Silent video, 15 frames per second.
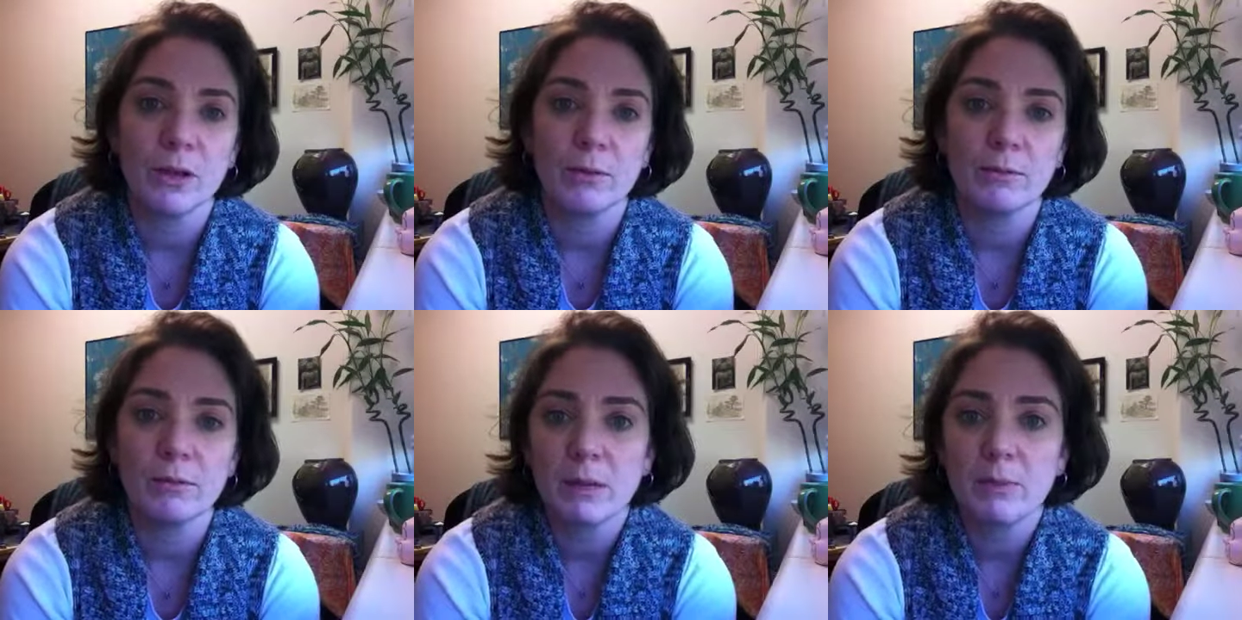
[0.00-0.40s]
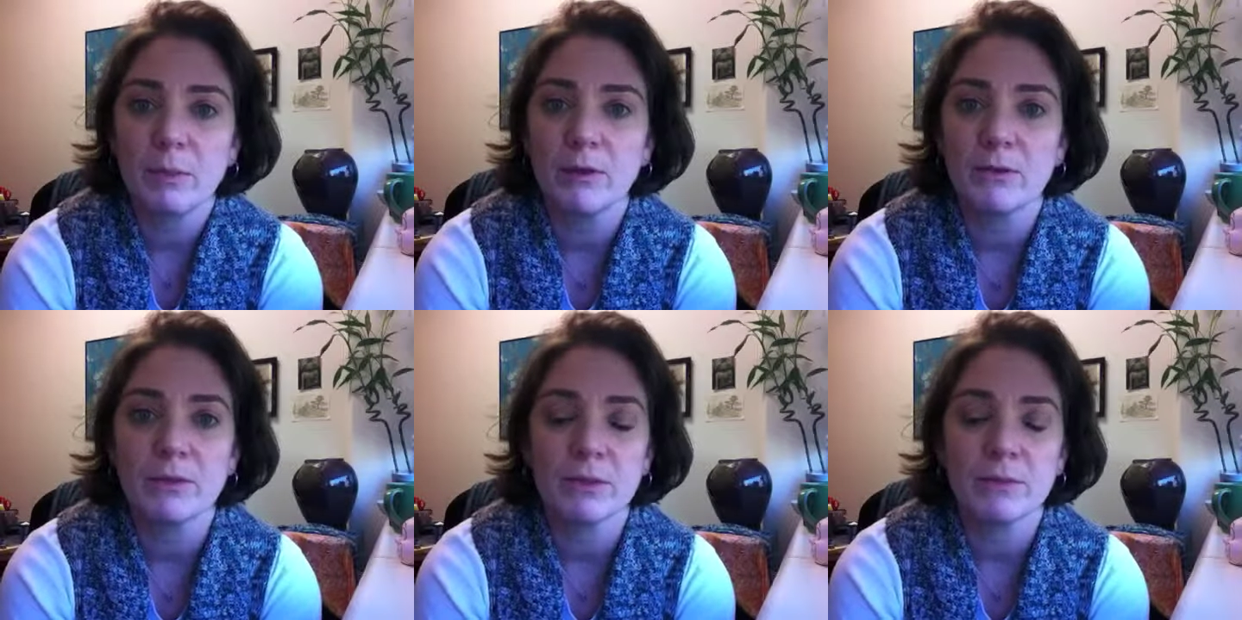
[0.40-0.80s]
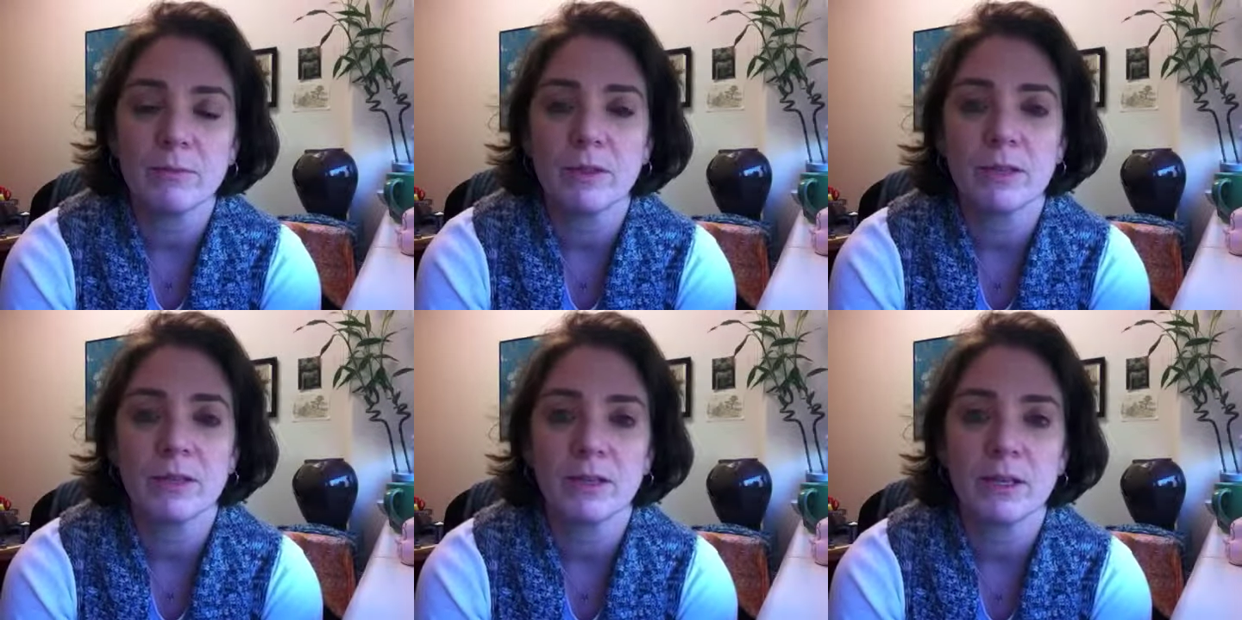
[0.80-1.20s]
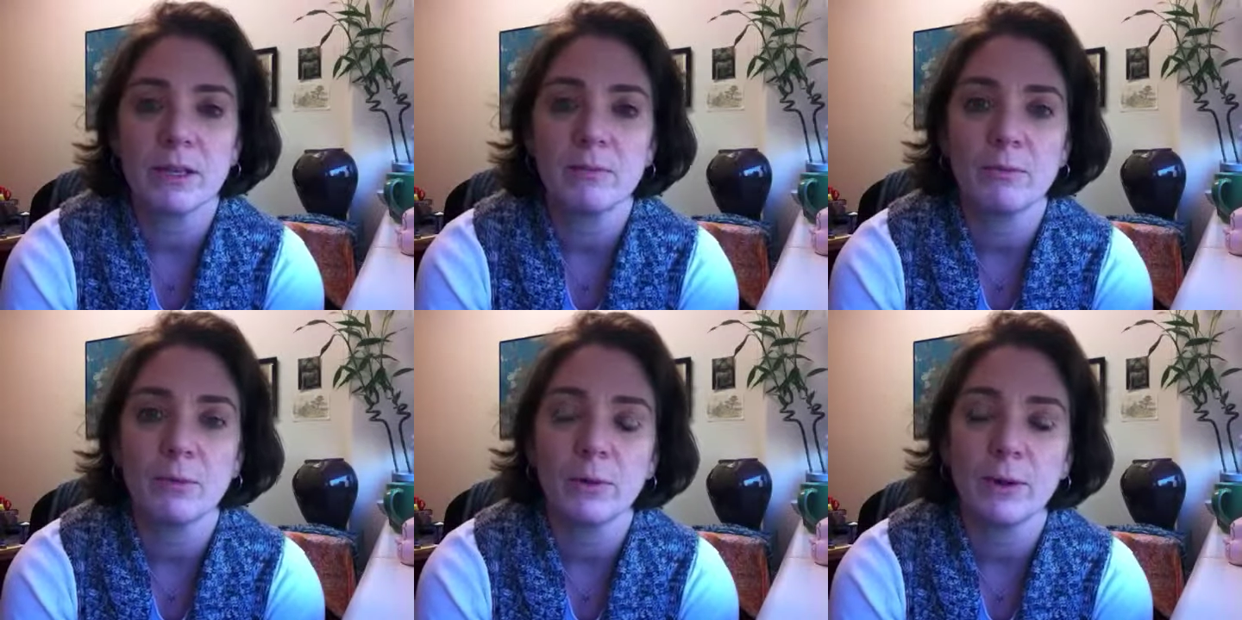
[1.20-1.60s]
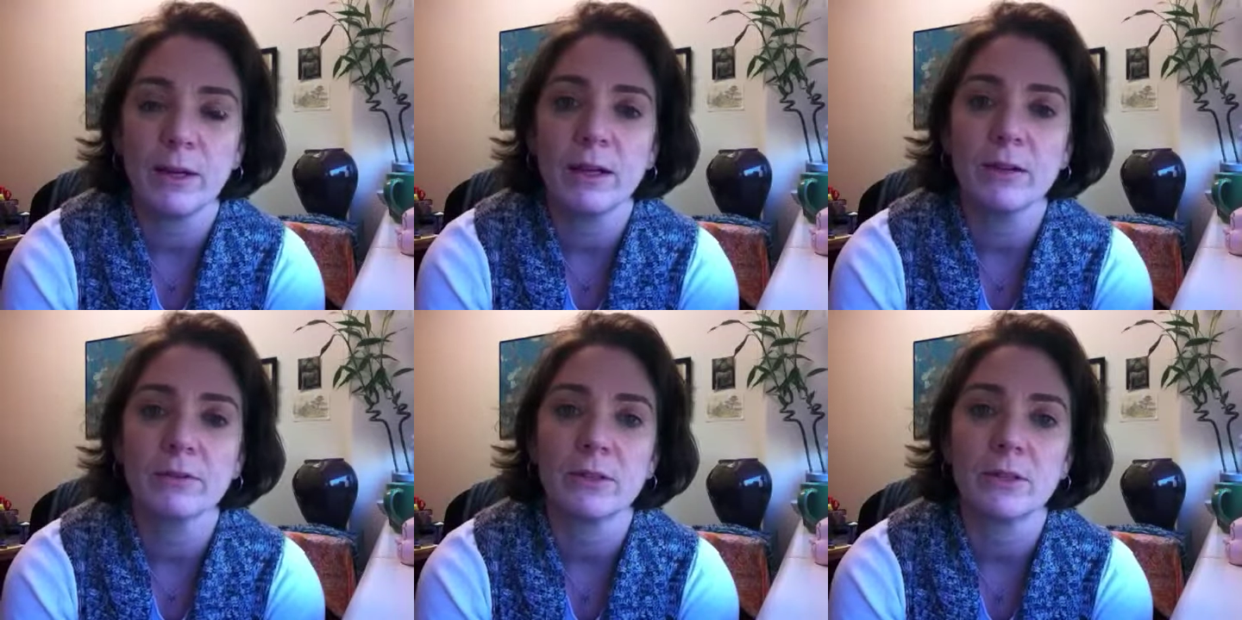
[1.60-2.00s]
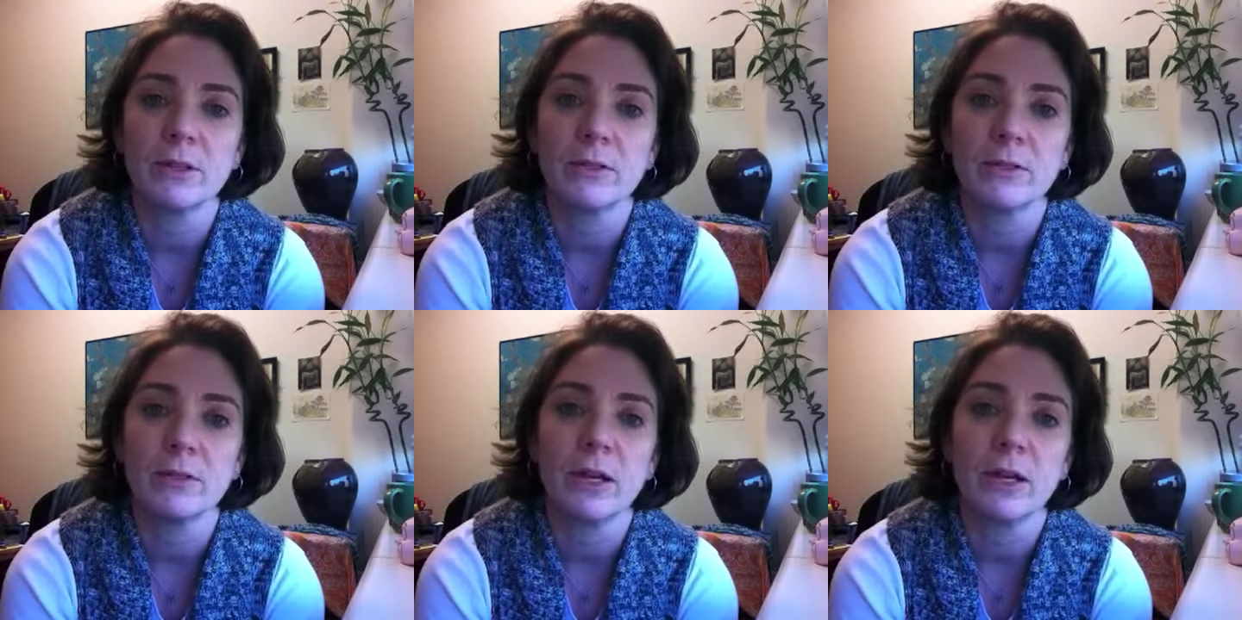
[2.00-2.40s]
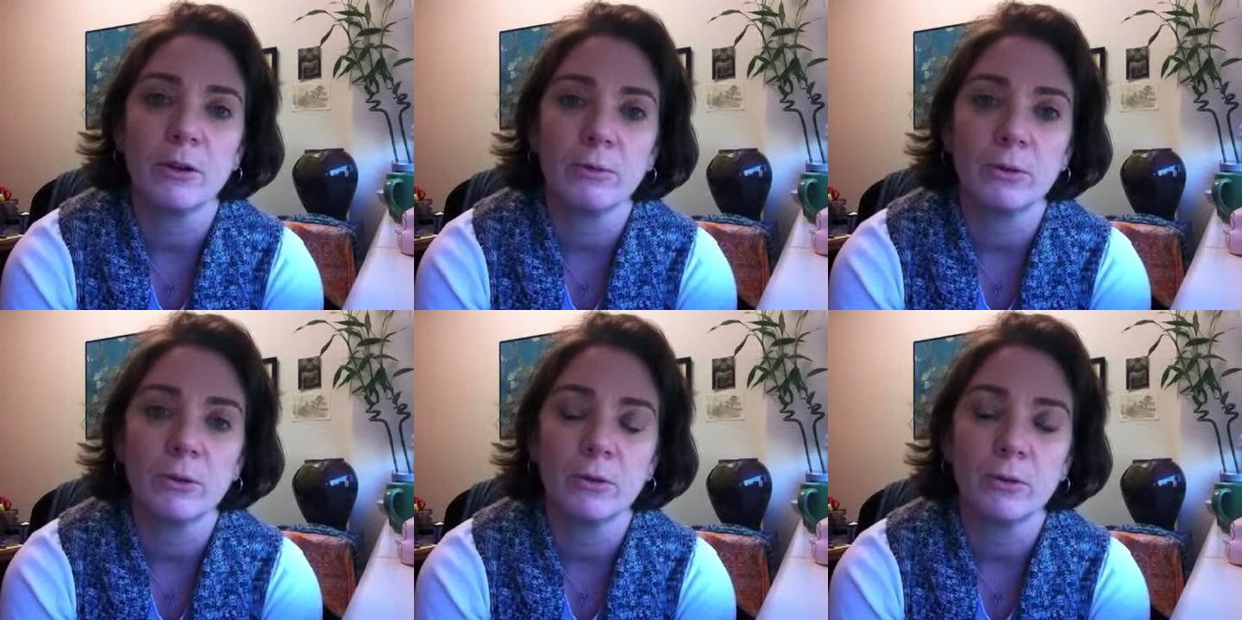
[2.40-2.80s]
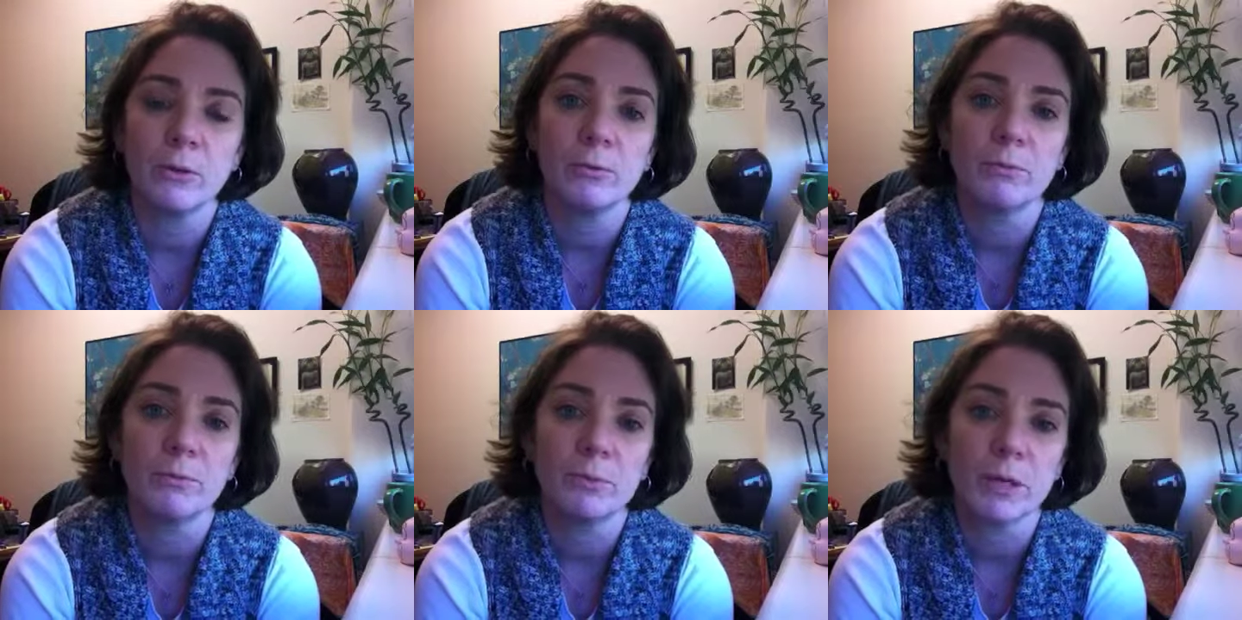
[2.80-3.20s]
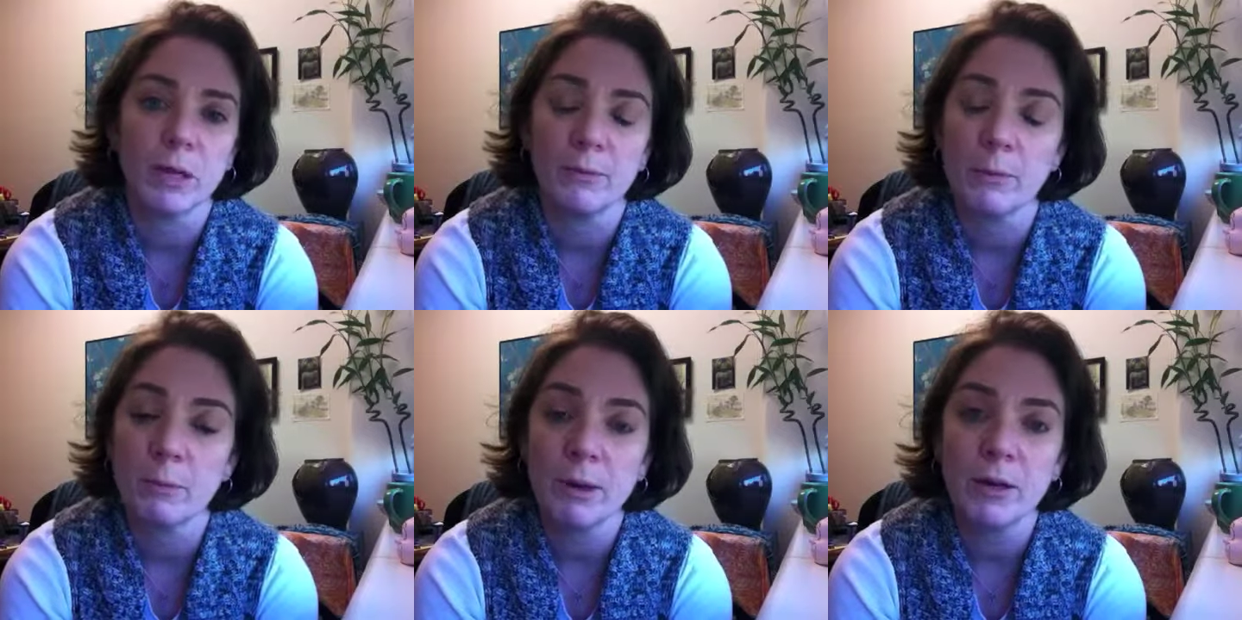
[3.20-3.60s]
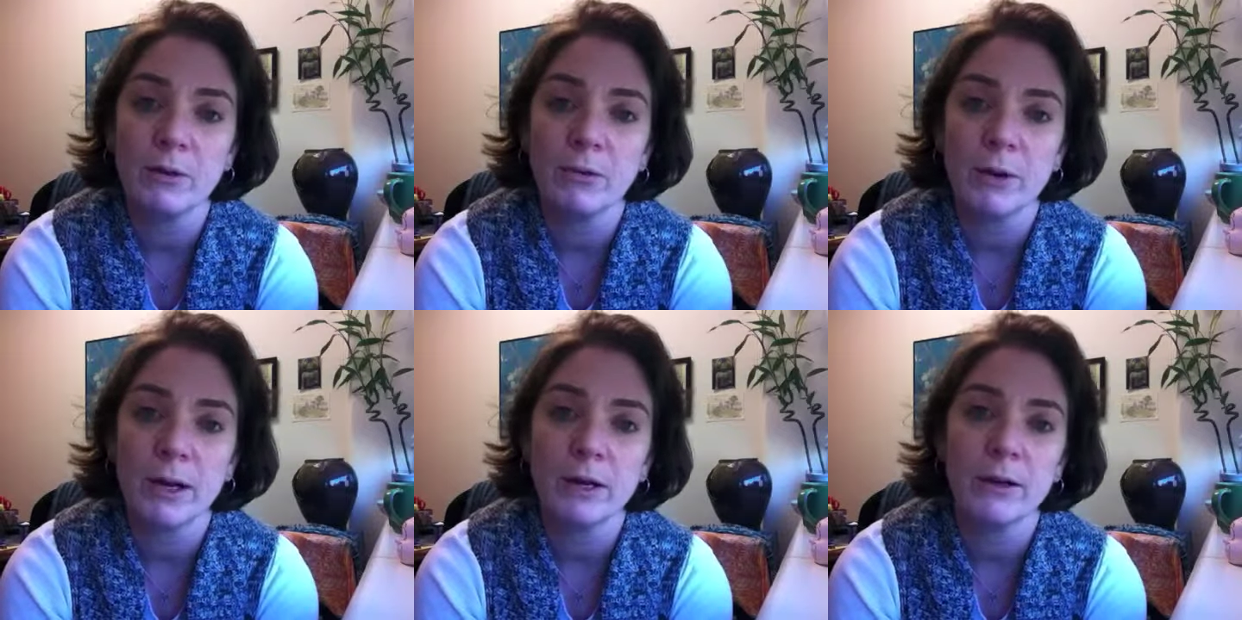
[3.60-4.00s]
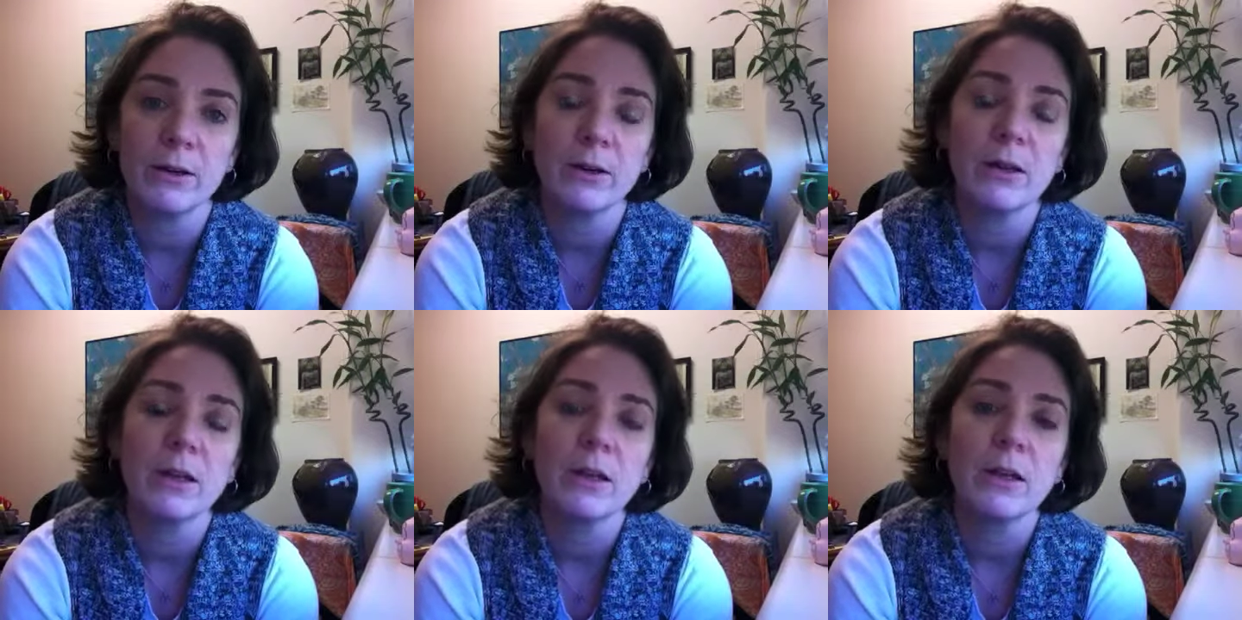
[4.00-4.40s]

maybe there are some things I can point out to you to help you become a better writer.